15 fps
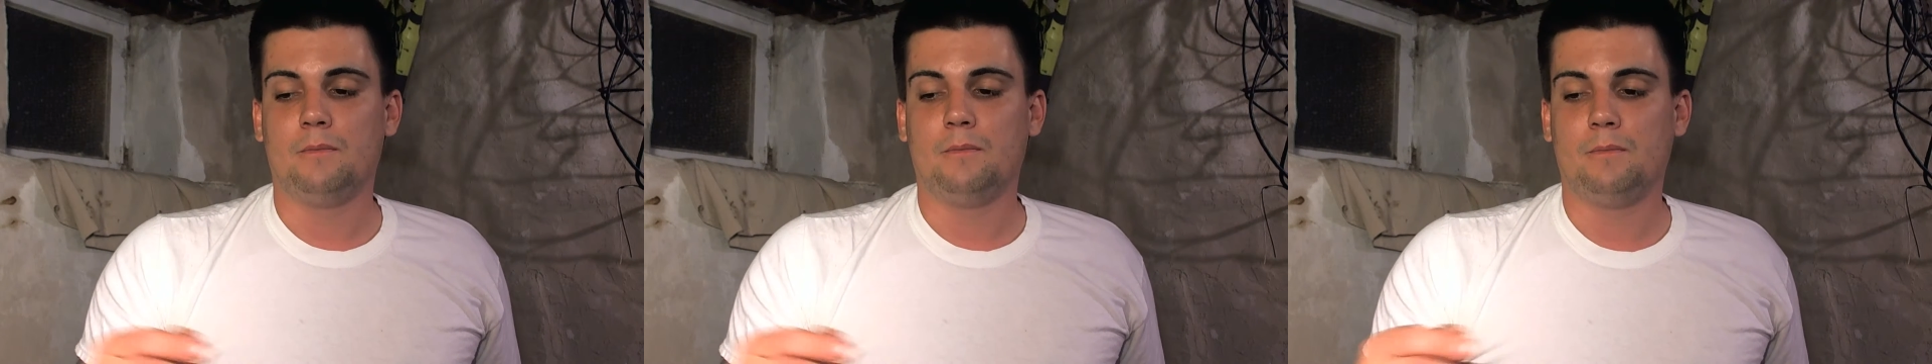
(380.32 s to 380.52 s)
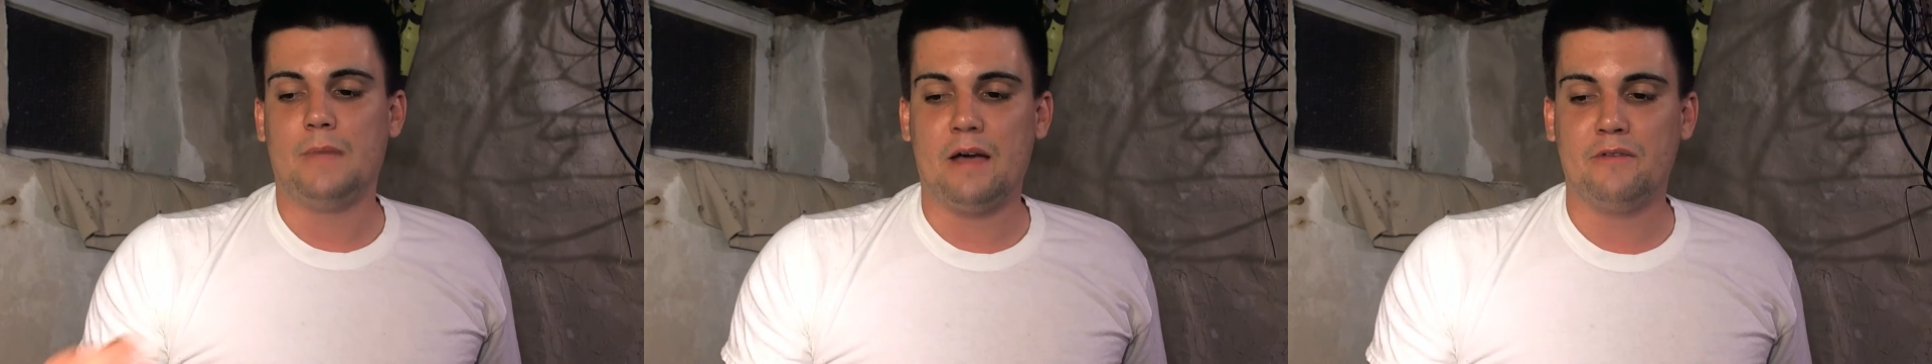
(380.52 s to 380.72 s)

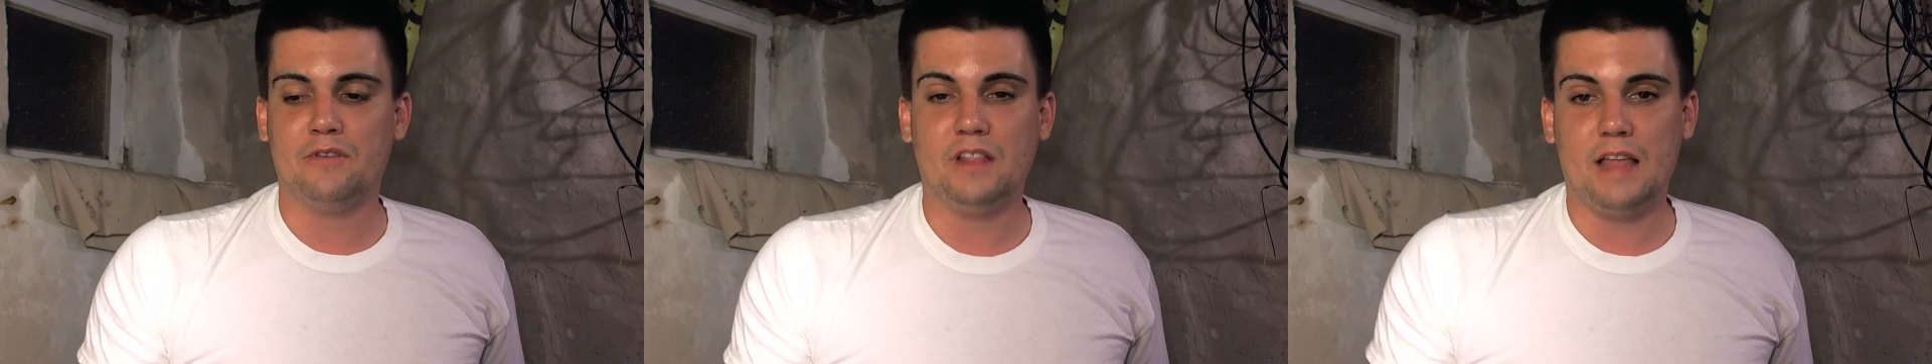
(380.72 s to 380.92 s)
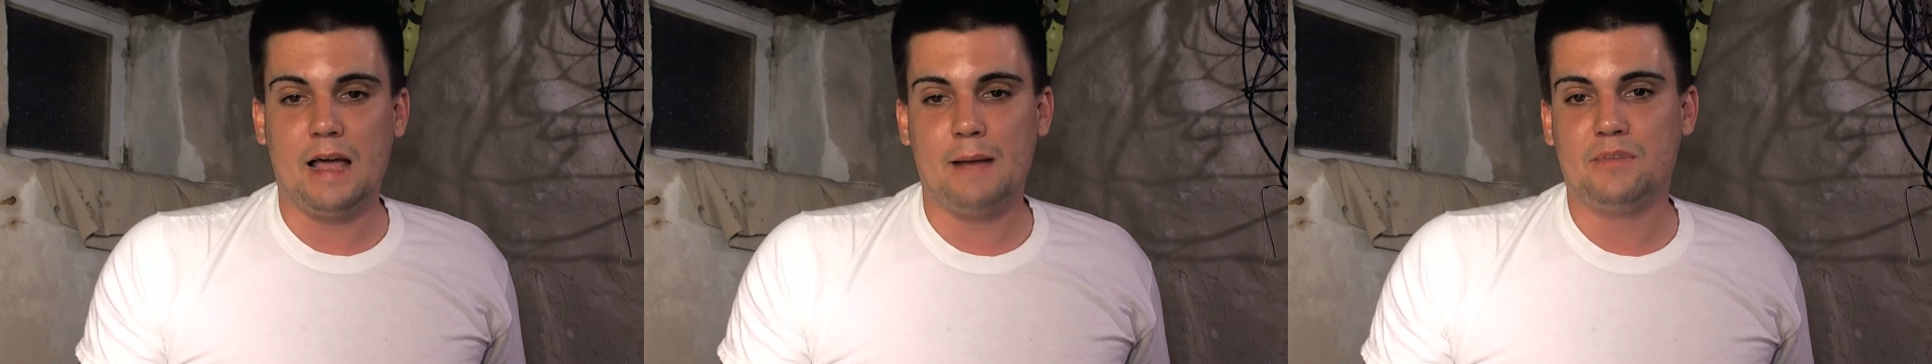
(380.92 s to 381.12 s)
Every
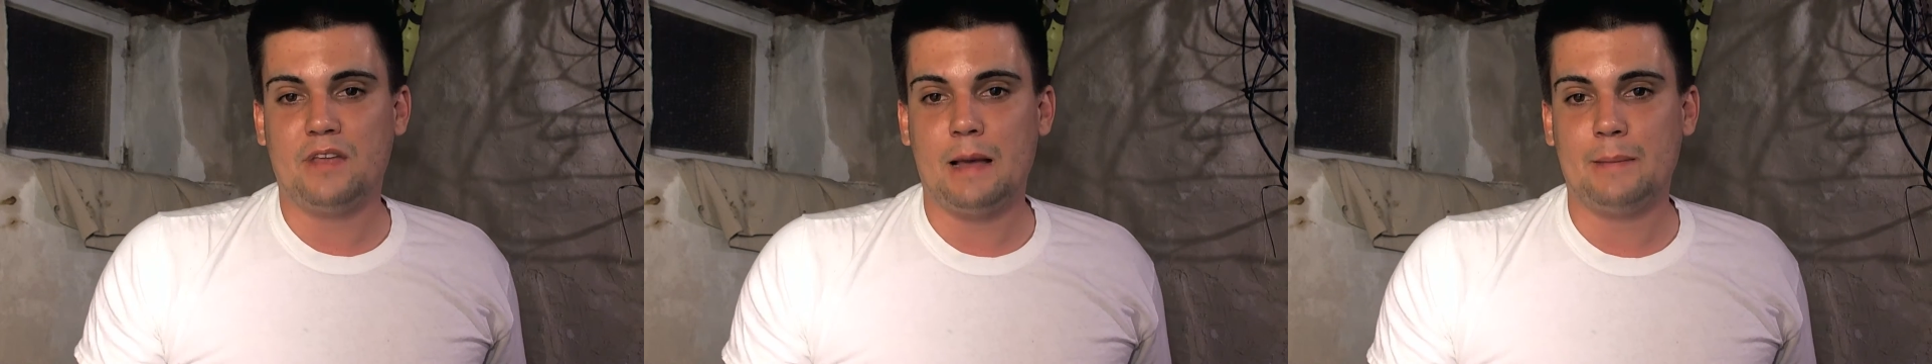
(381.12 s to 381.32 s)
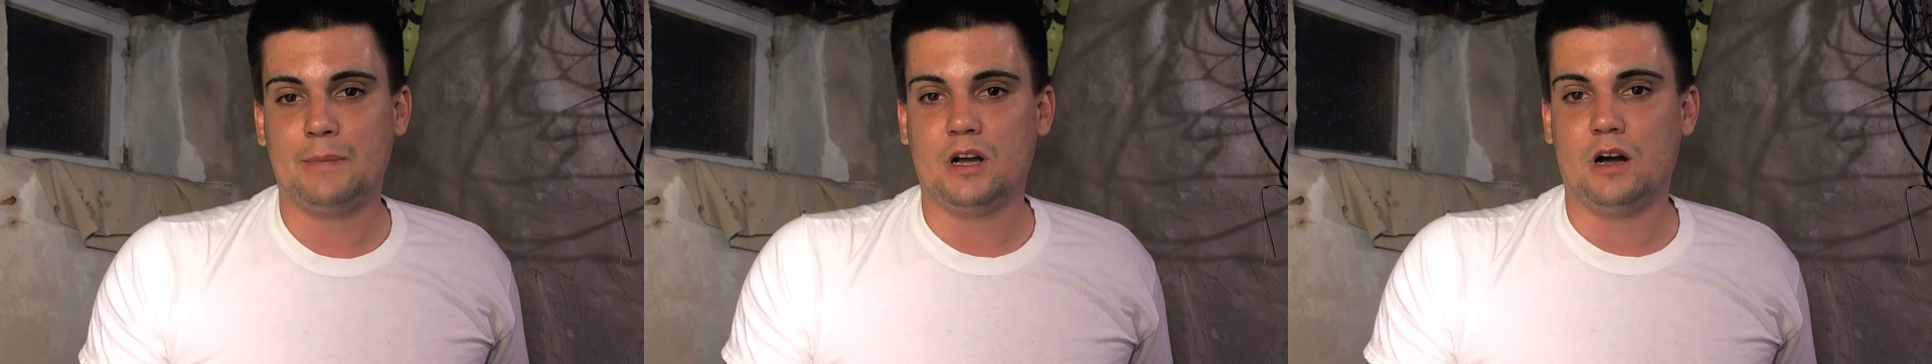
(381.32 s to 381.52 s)

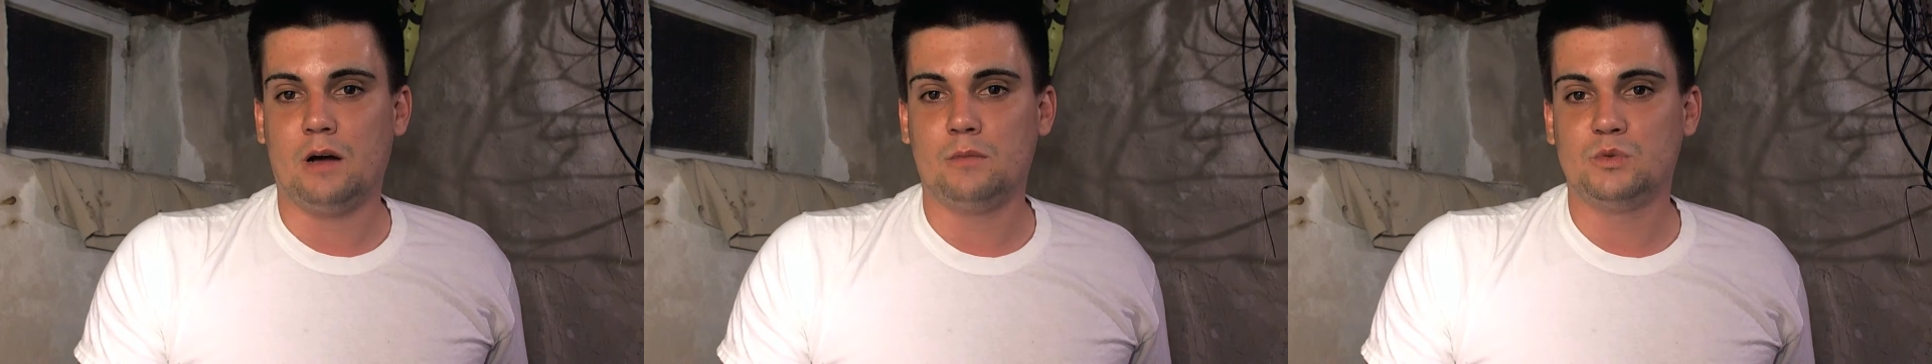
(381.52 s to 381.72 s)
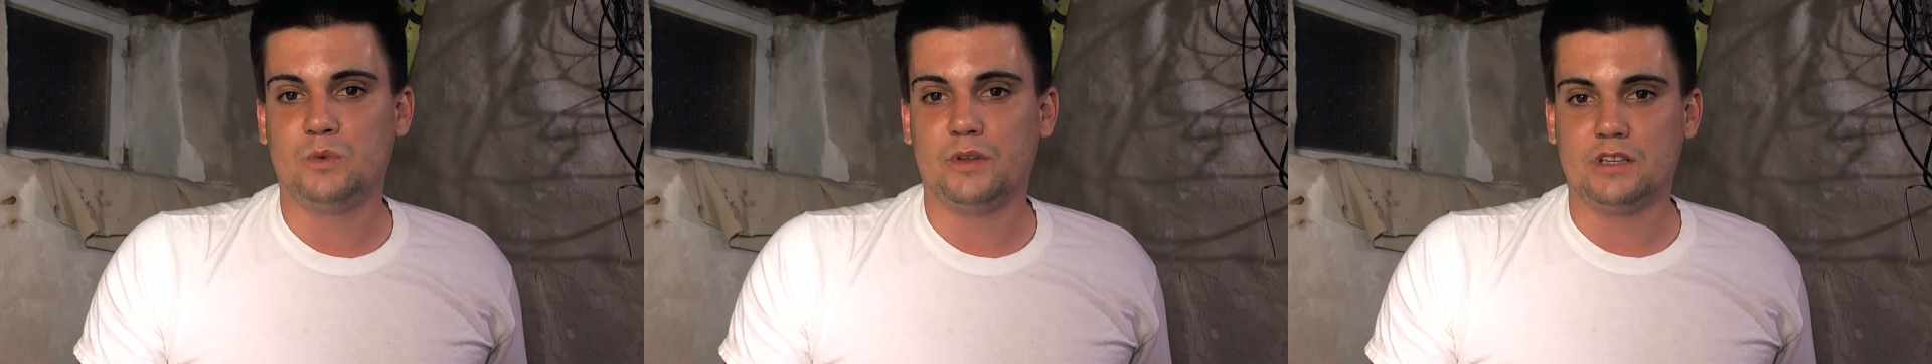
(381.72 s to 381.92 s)
laptop
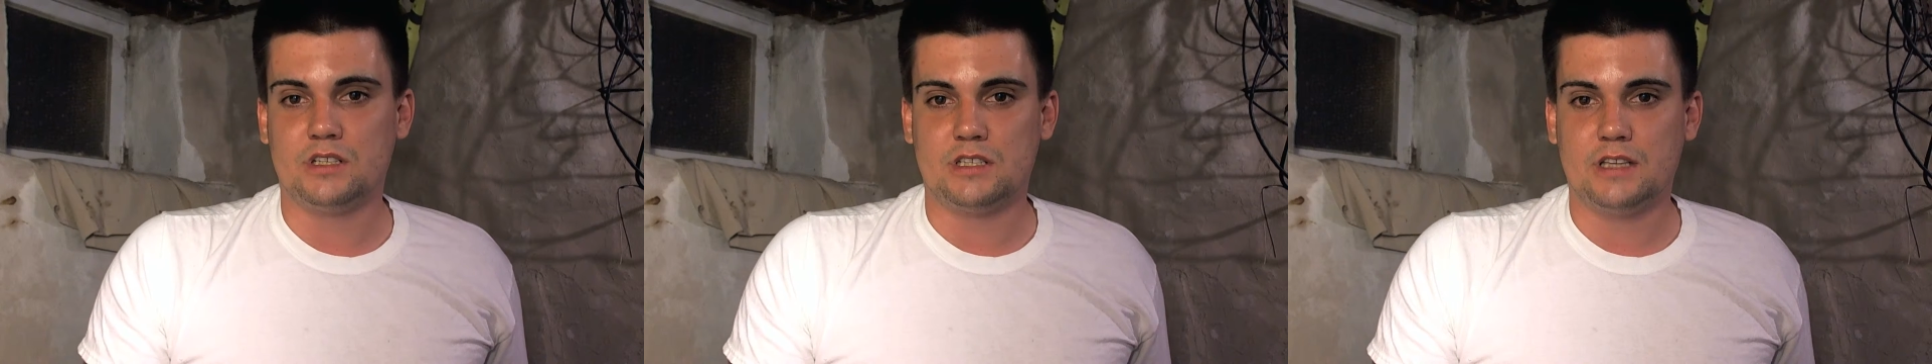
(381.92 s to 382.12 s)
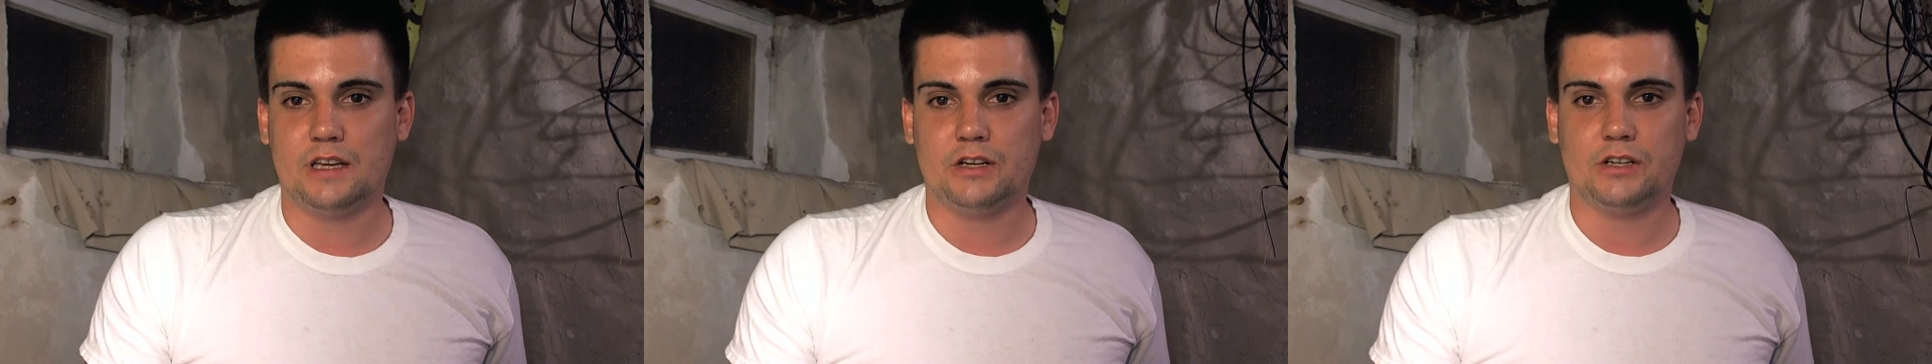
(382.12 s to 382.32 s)
comes with a
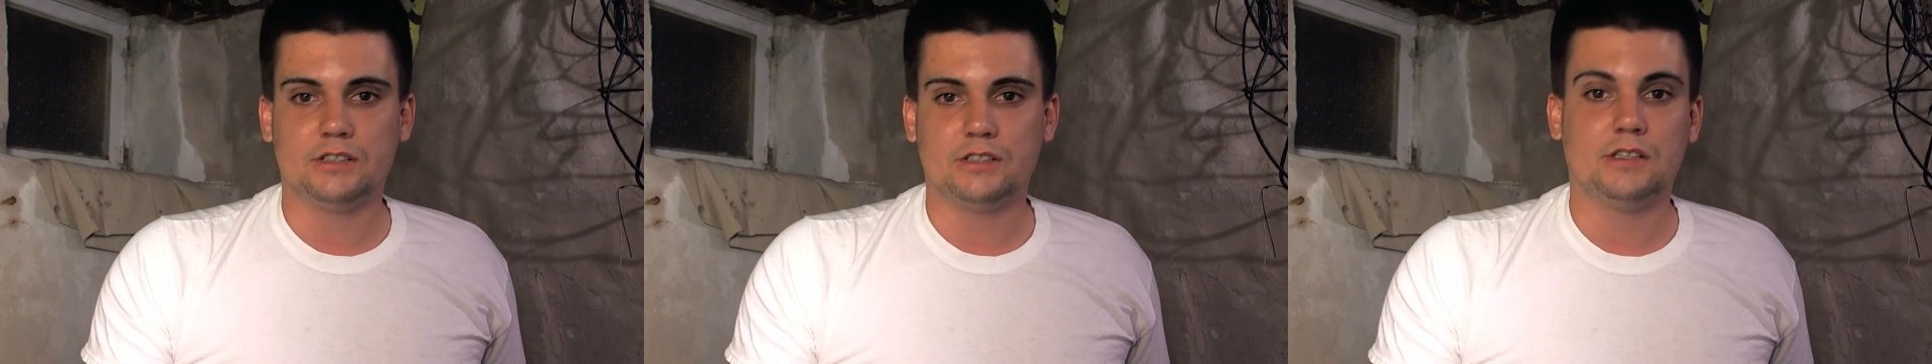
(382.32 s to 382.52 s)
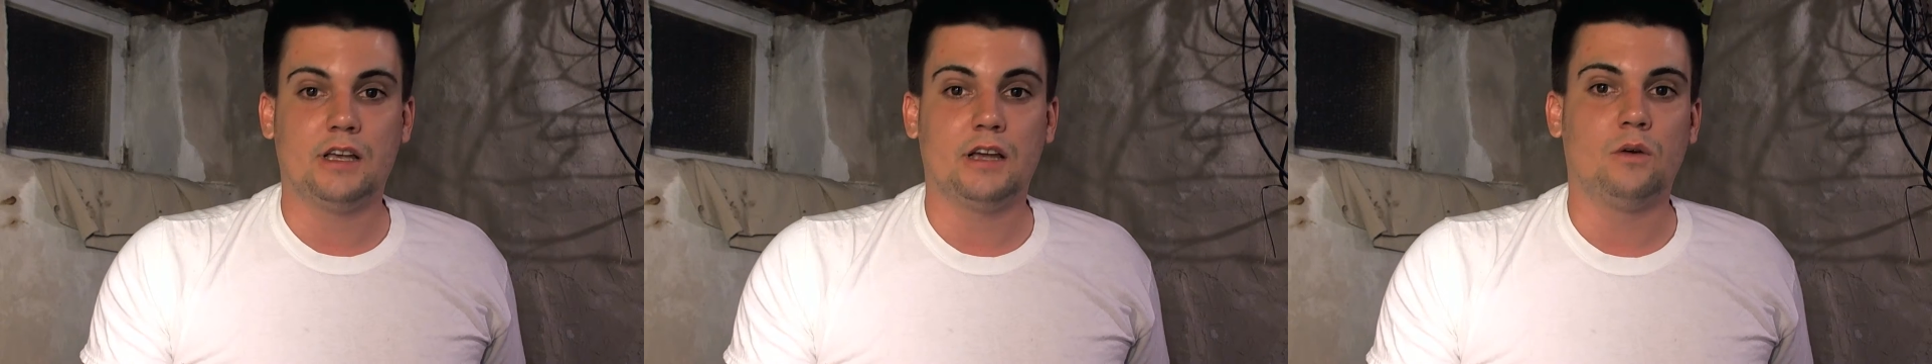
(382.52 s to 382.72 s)
sticker
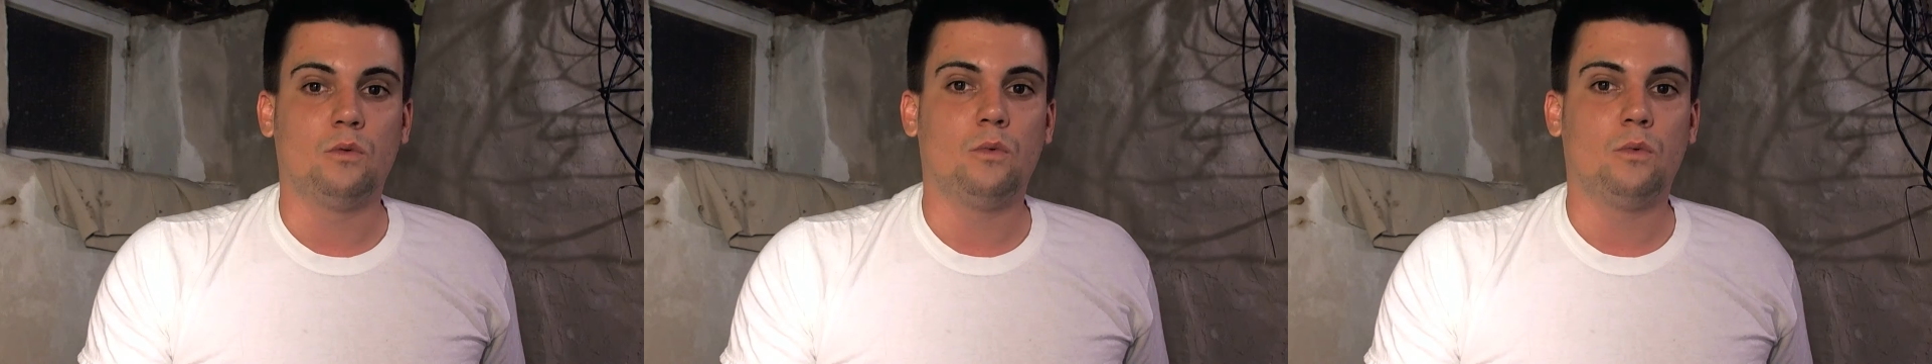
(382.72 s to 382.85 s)
saying